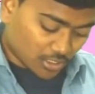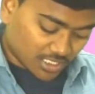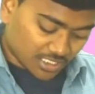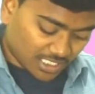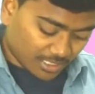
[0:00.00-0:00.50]

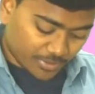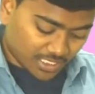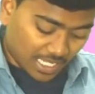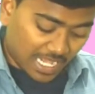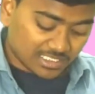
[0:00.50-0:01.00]
in the
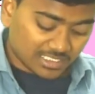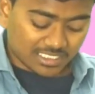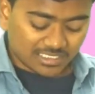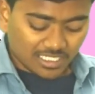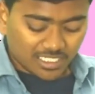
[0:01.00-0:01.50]
company. As a
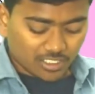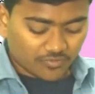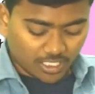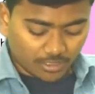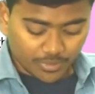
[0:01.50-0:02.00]
consultant of
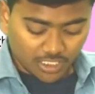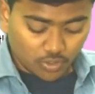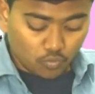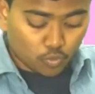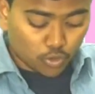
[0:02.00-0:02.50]
the company,
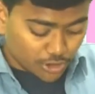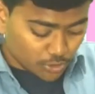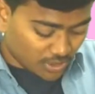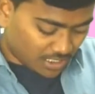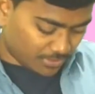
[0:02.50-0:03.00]
would
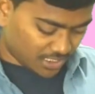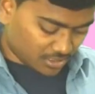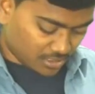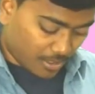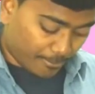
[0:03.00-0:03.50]
you recommend
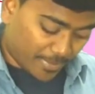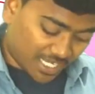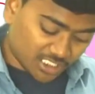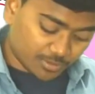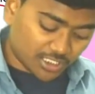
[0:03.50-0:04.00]

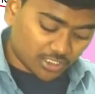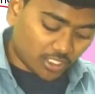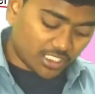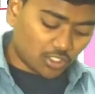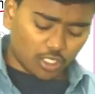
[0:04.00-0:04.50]
management
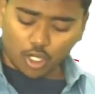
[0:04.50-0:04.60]
audit or